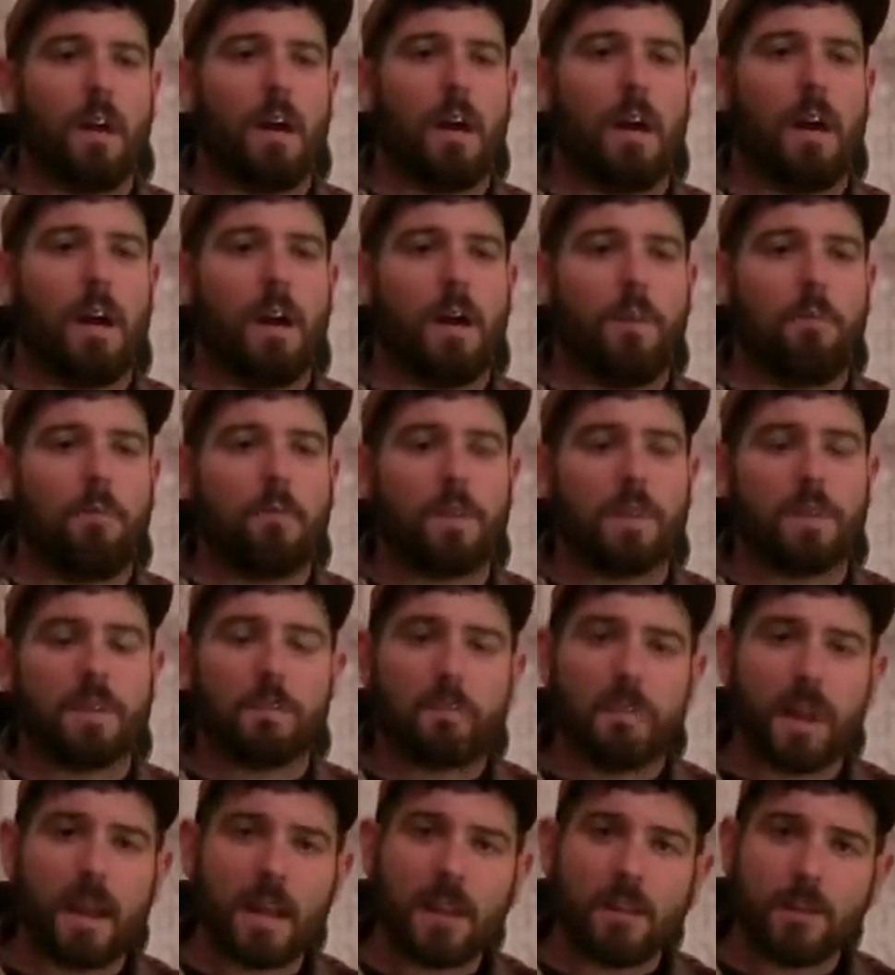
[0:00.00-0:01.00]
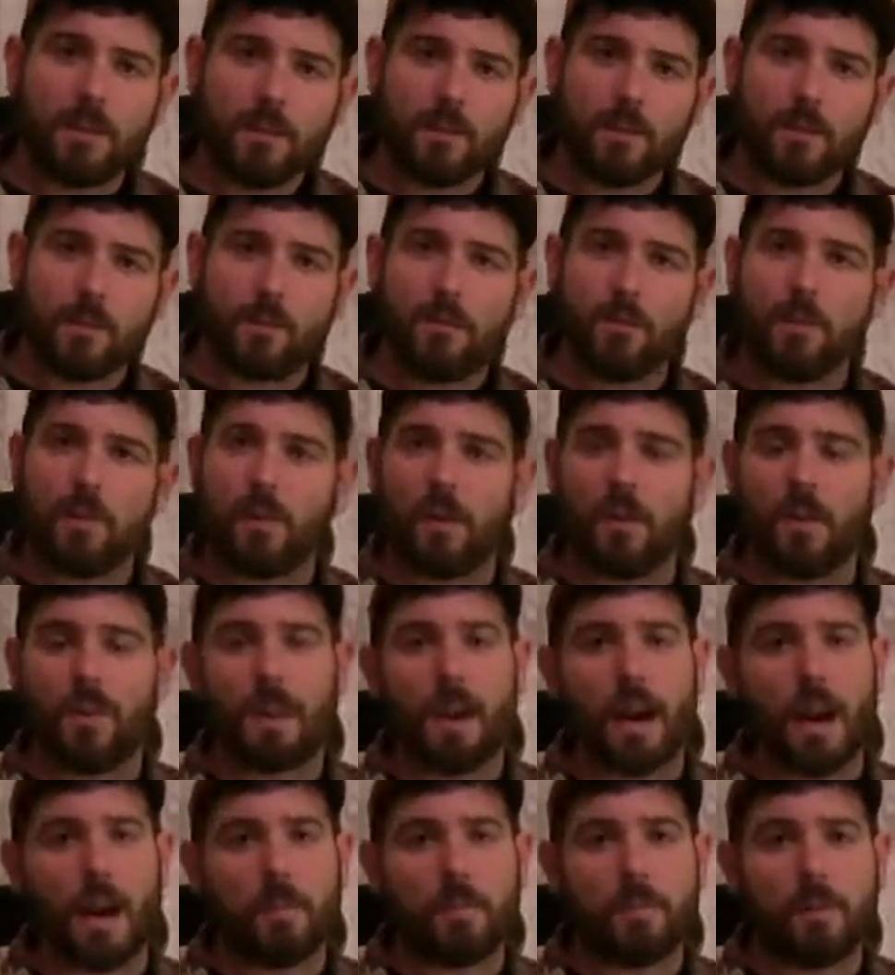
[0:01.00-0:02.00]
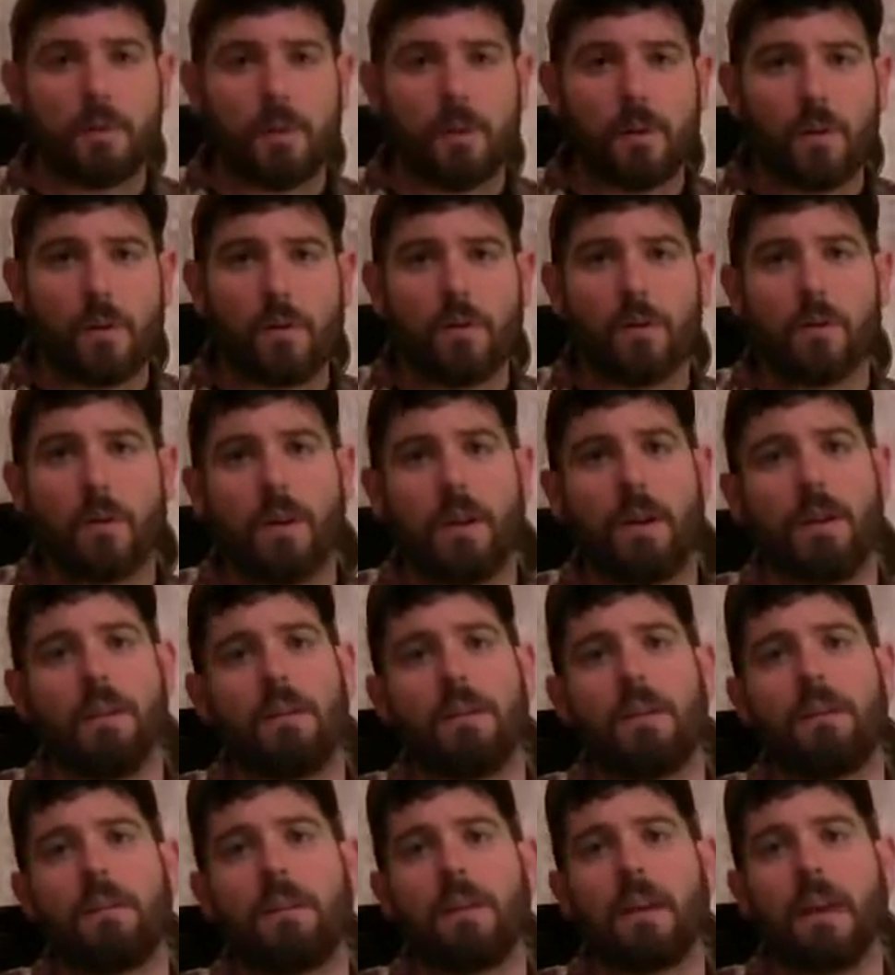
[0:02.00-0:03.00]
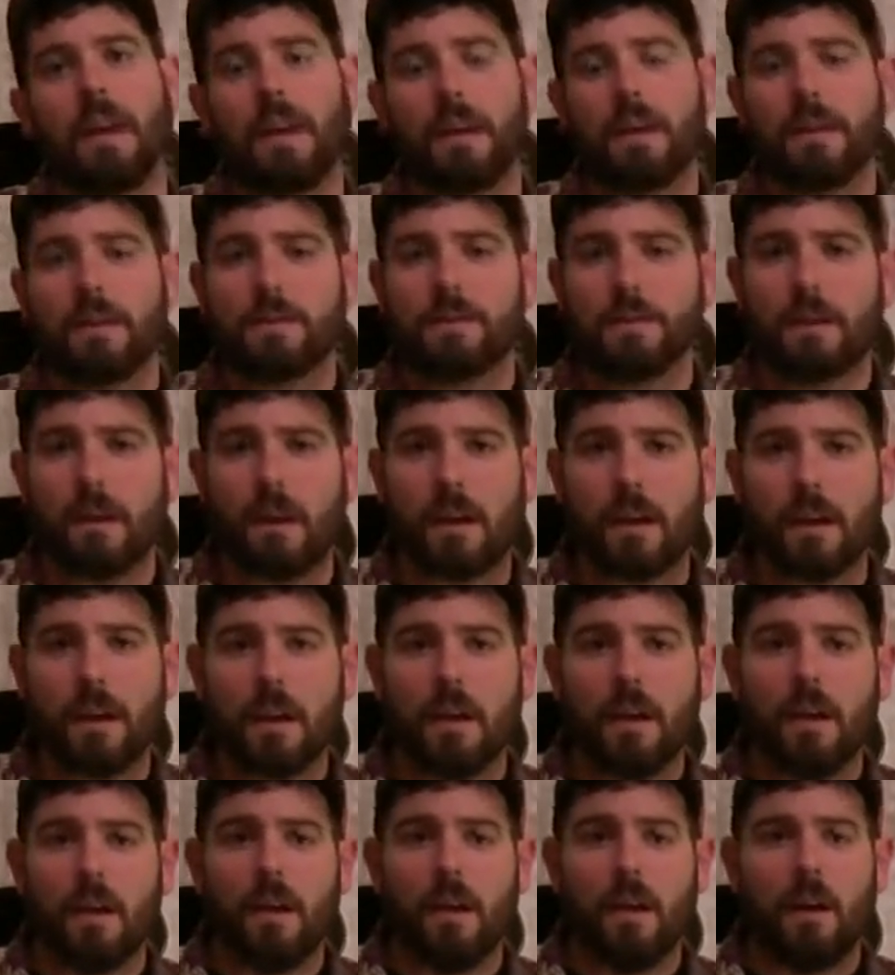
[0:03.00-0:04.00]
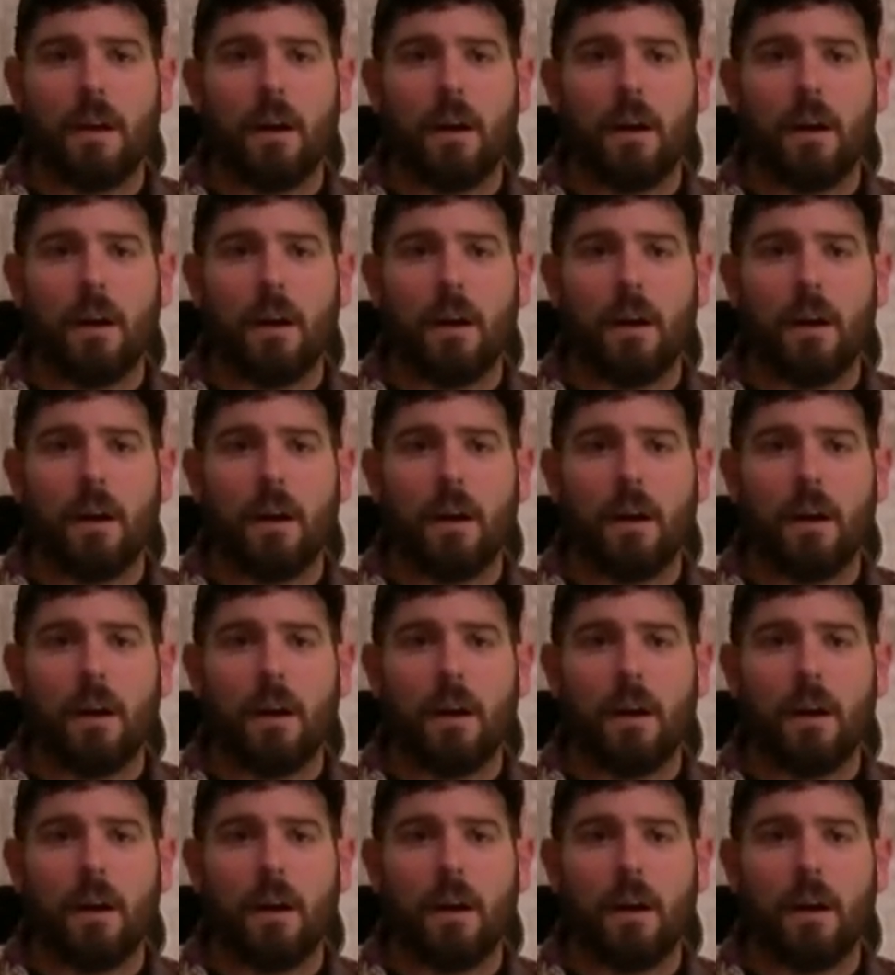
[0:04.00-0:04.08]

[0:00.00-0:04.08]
But the main two are the IBO and the ASA.